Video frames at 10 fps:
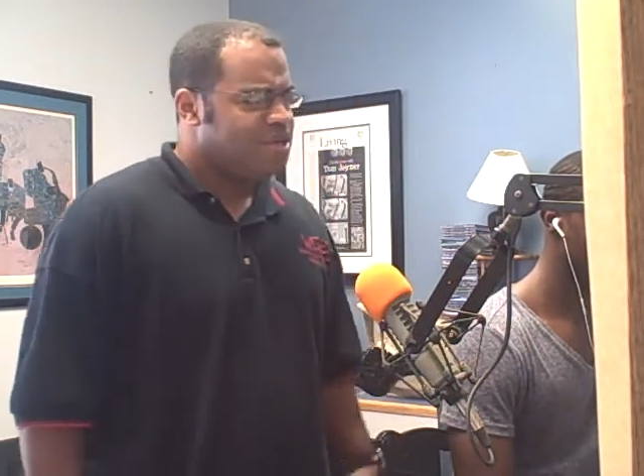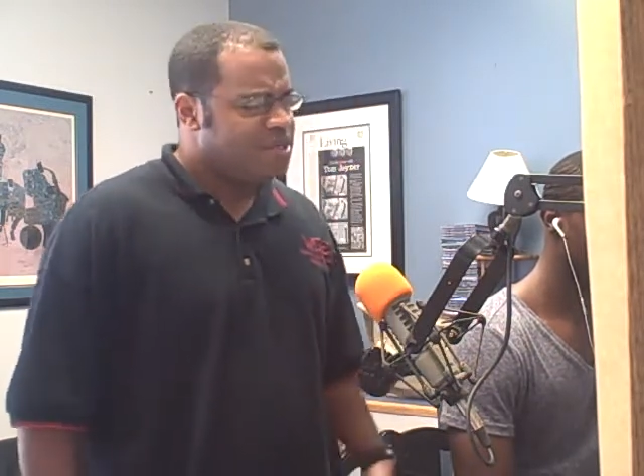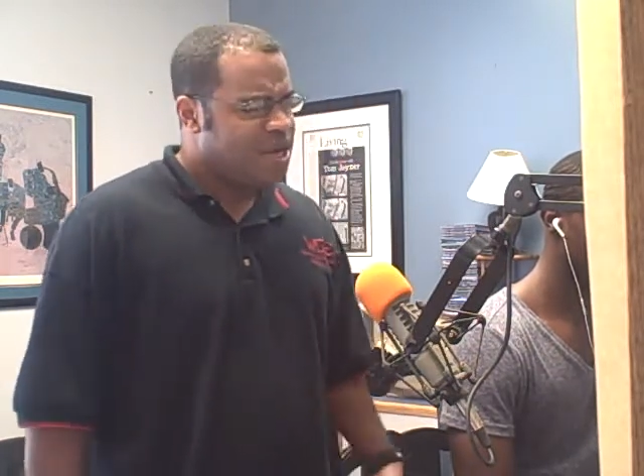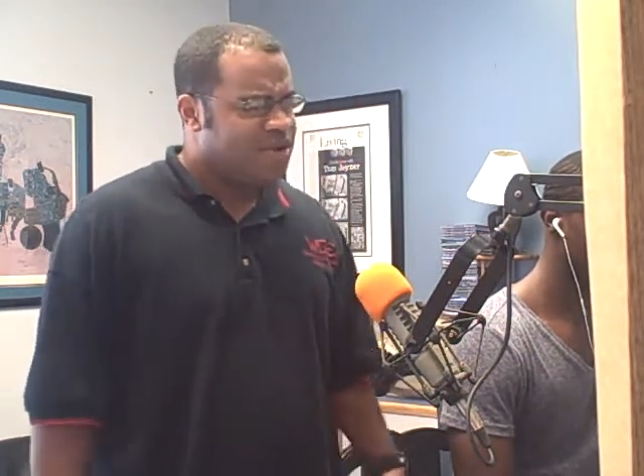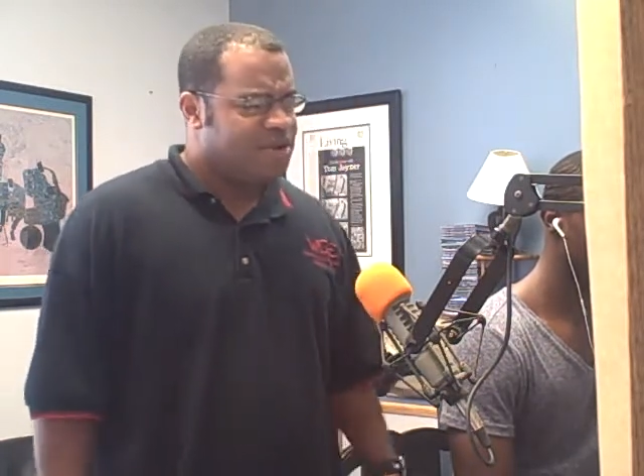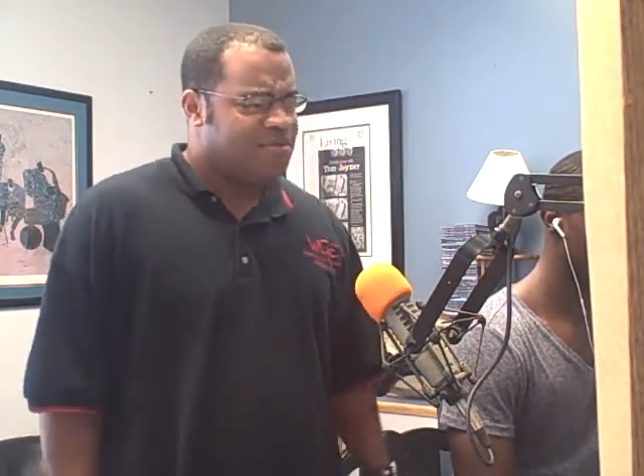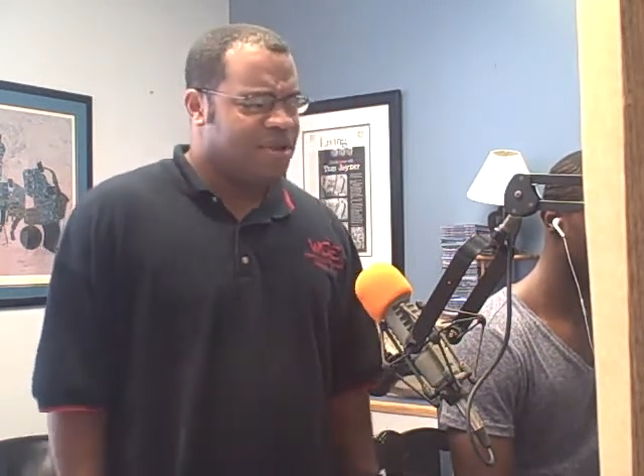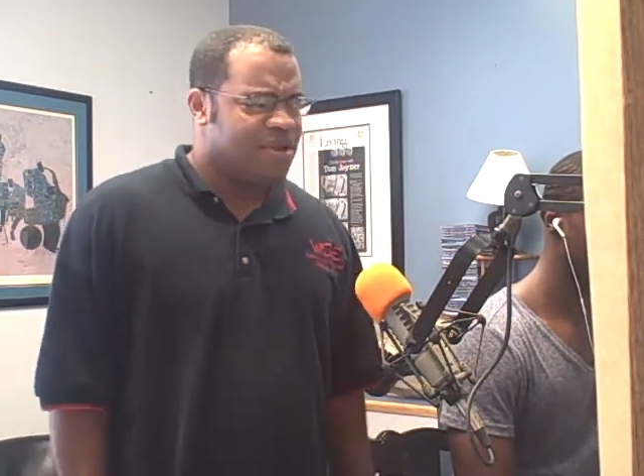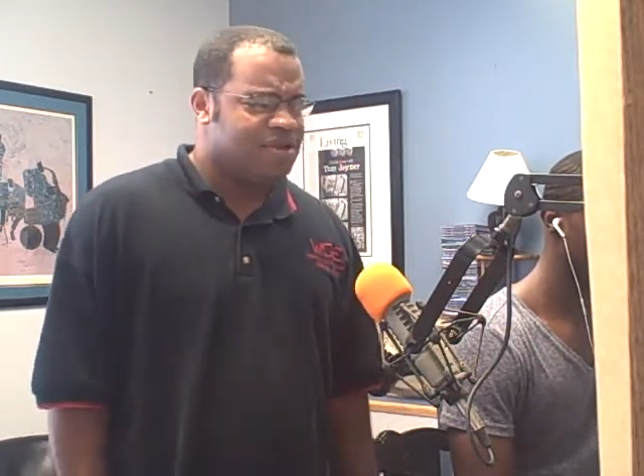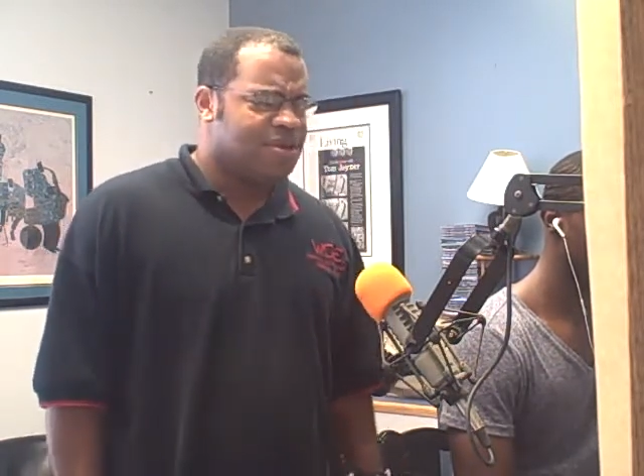Charity
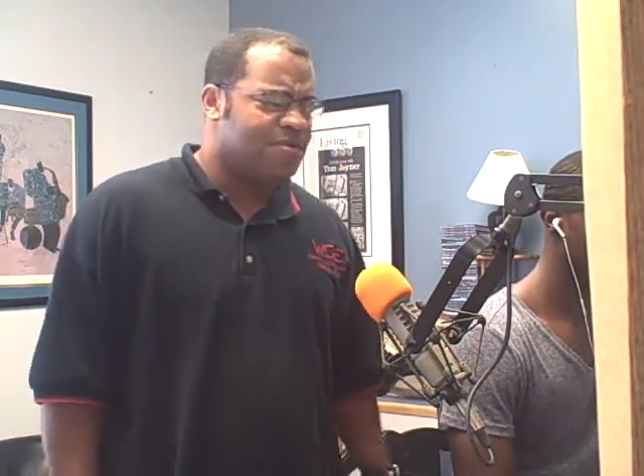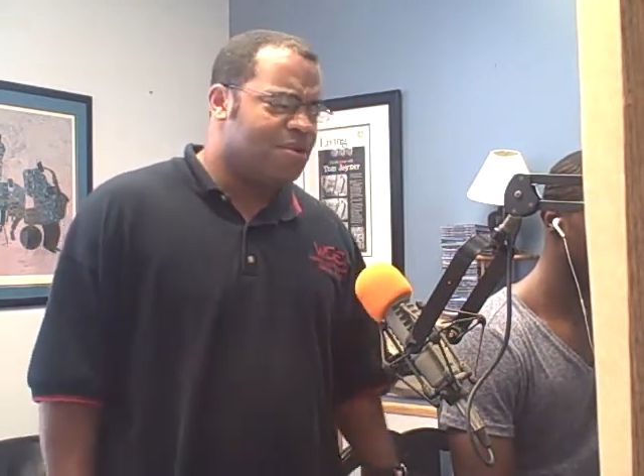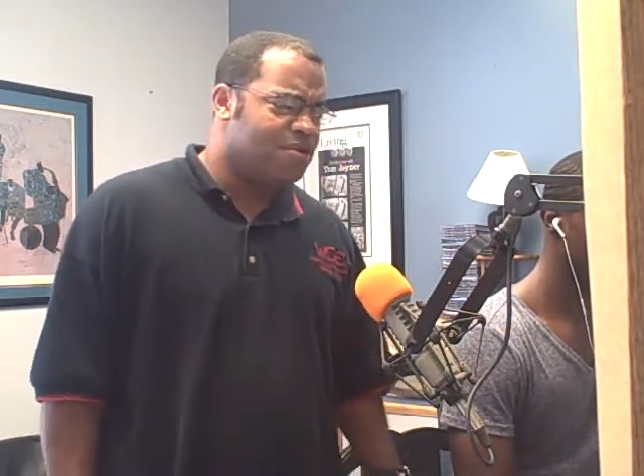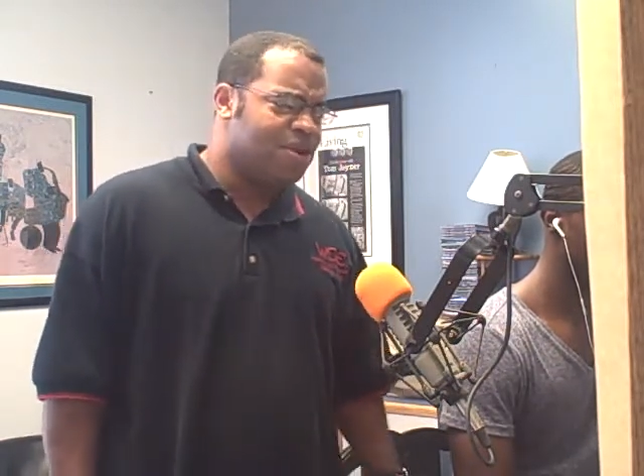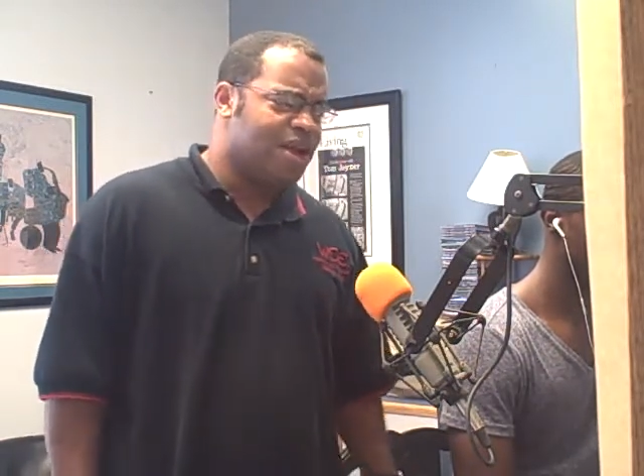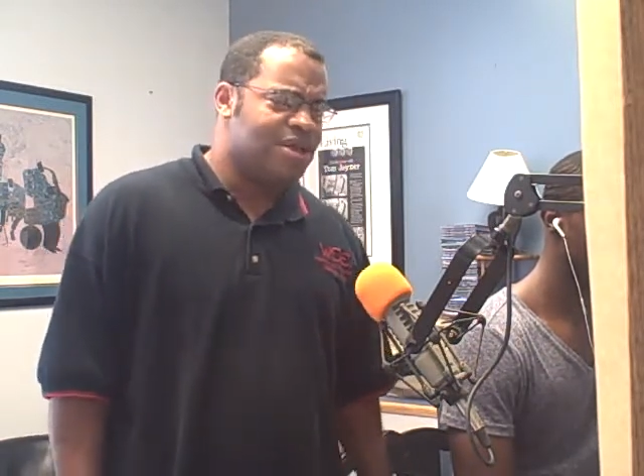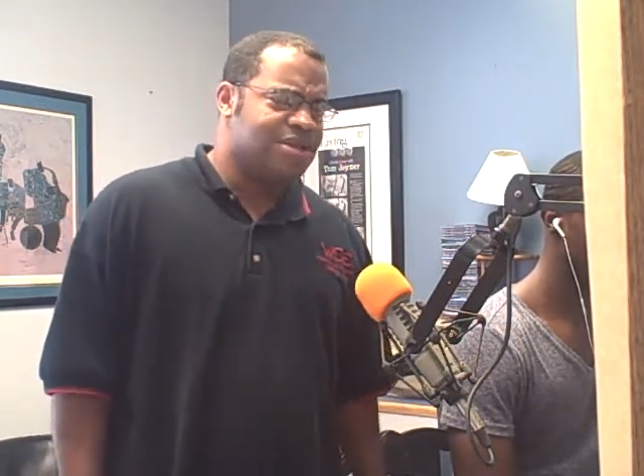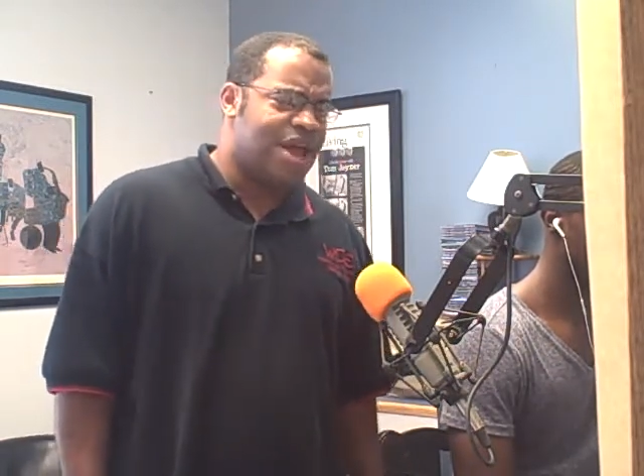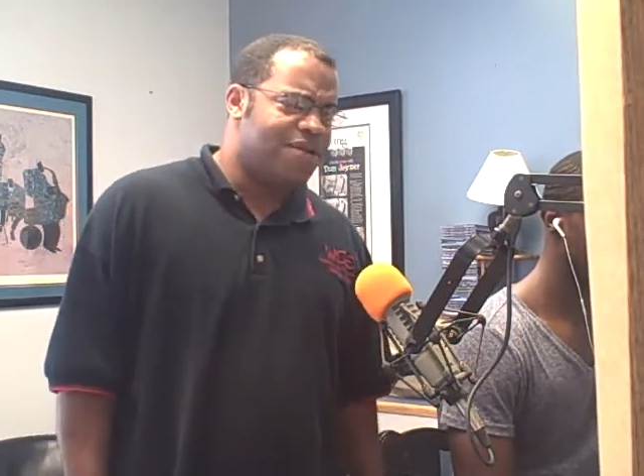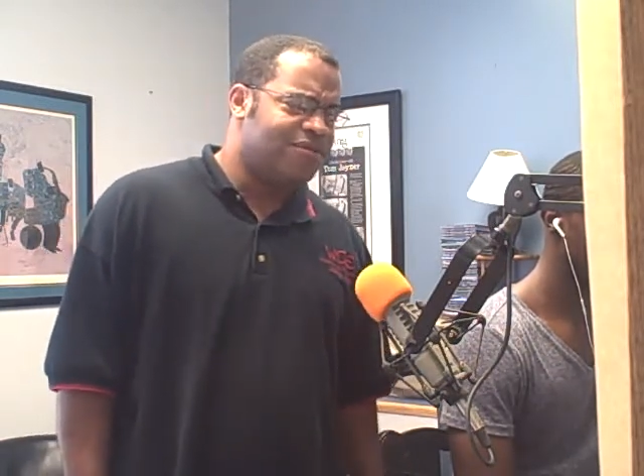means community has
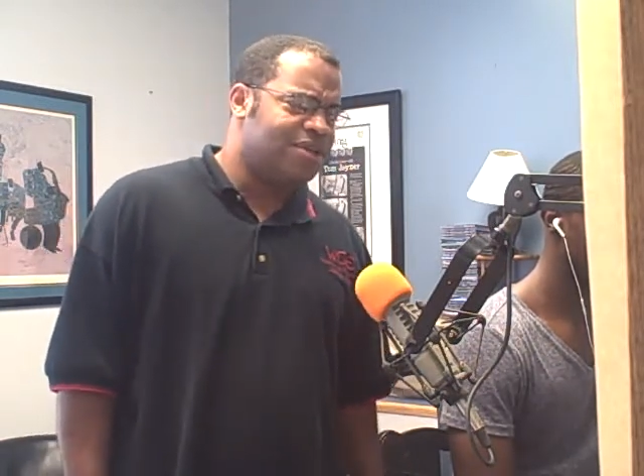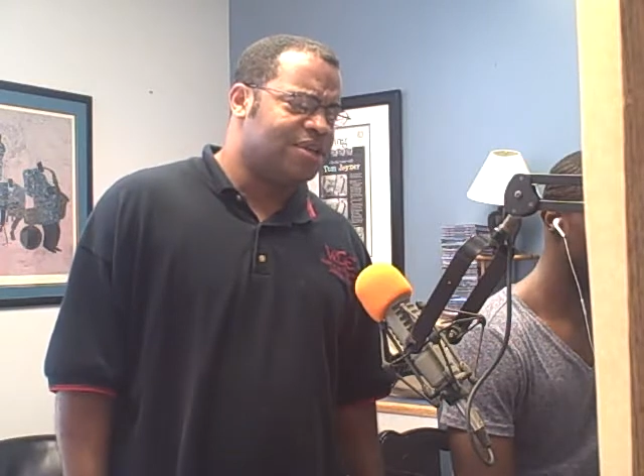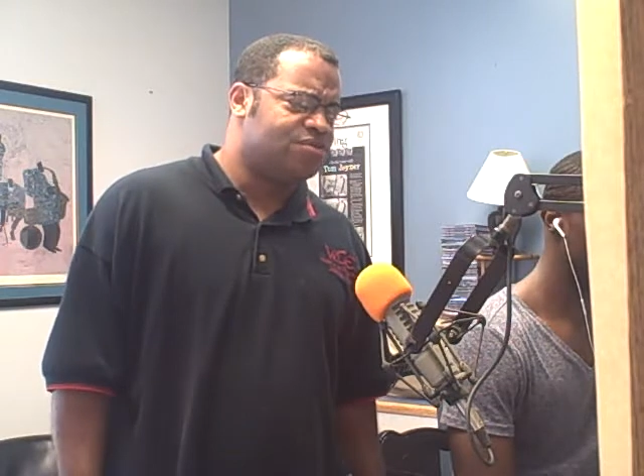advocates